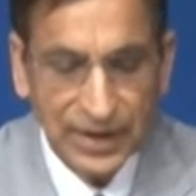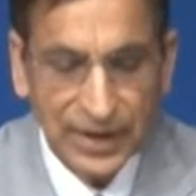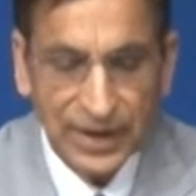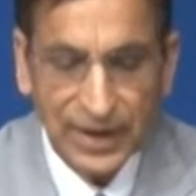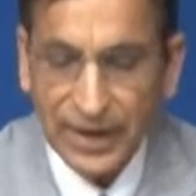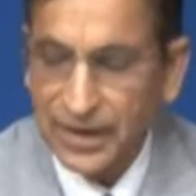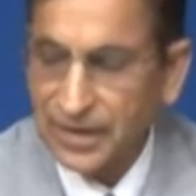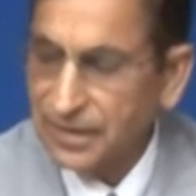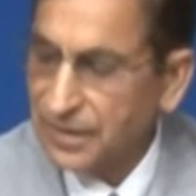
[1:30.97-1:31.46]

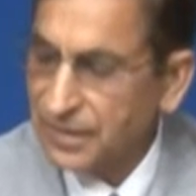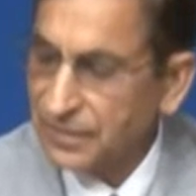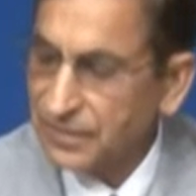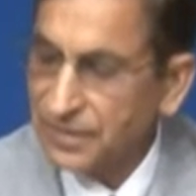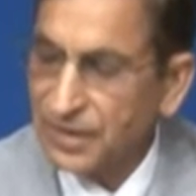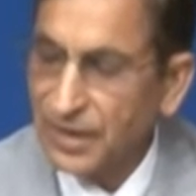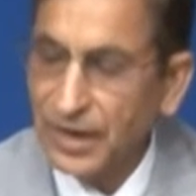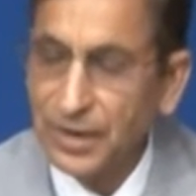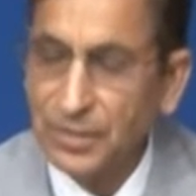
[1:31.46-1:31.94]
and
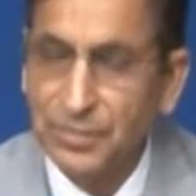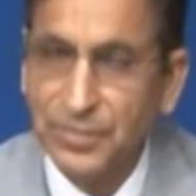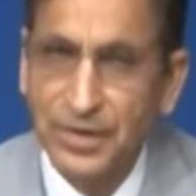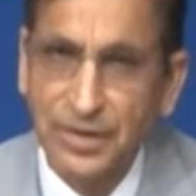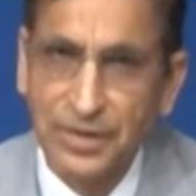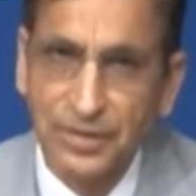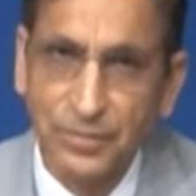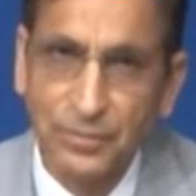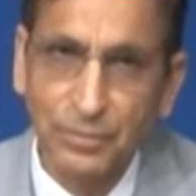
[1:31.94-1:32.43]
described
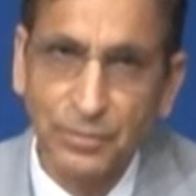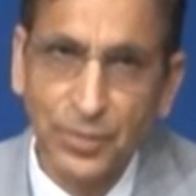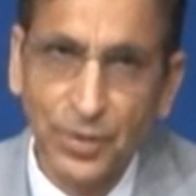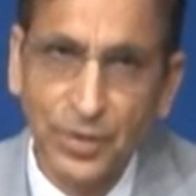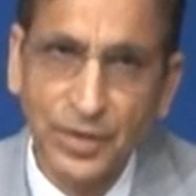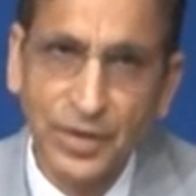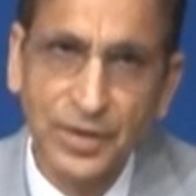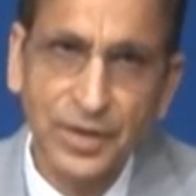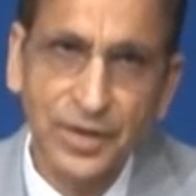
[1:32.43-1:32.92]
in his
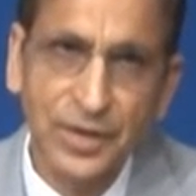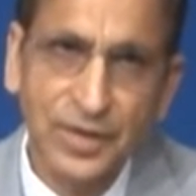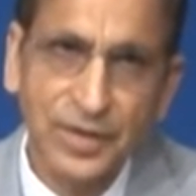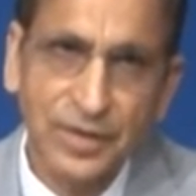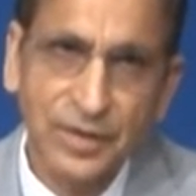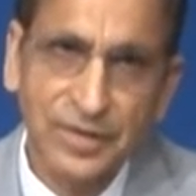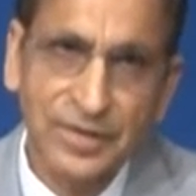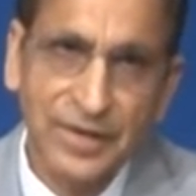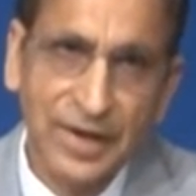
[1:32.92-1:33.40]
book
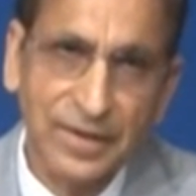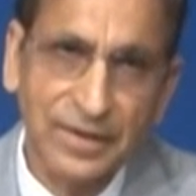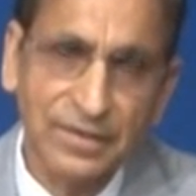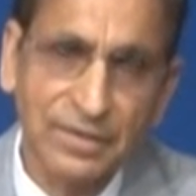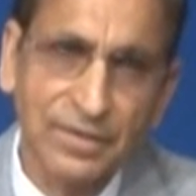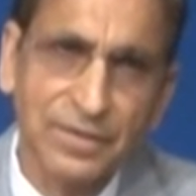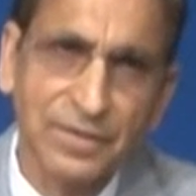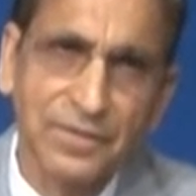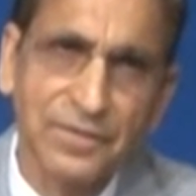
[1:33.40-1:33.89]

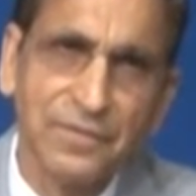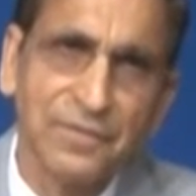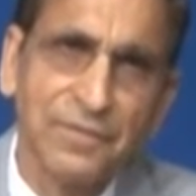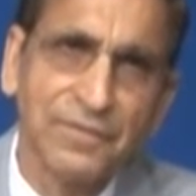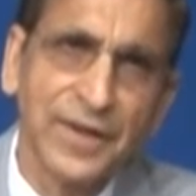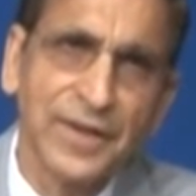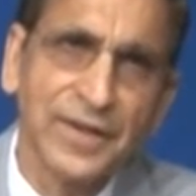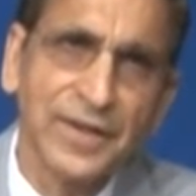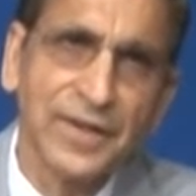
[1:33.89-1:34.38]
titled
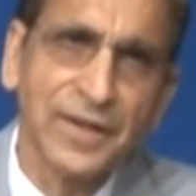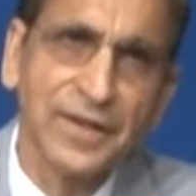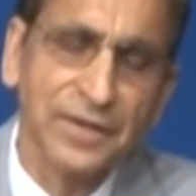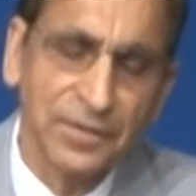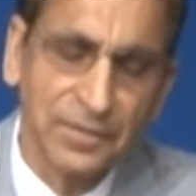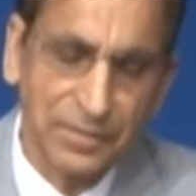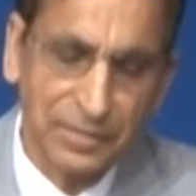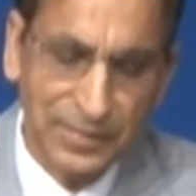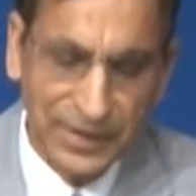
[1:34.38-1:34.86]
Vedic
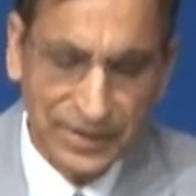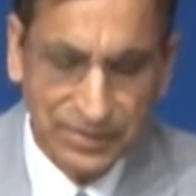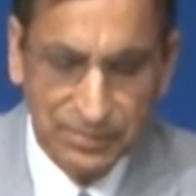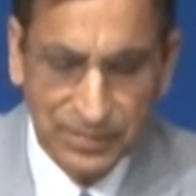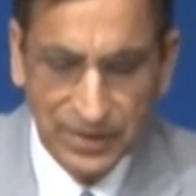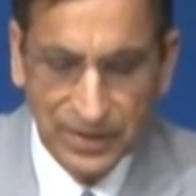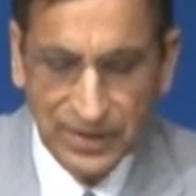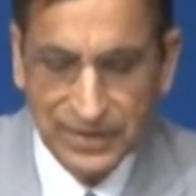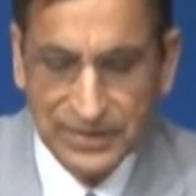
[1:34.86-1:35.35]

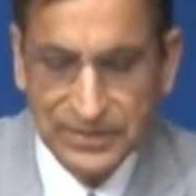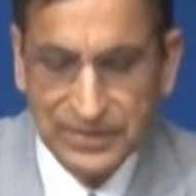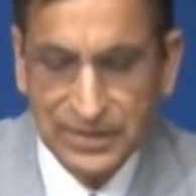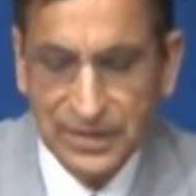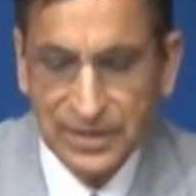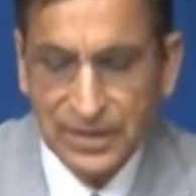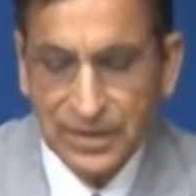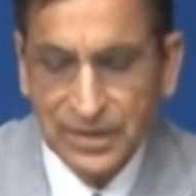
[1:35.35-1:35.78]
Mathematics.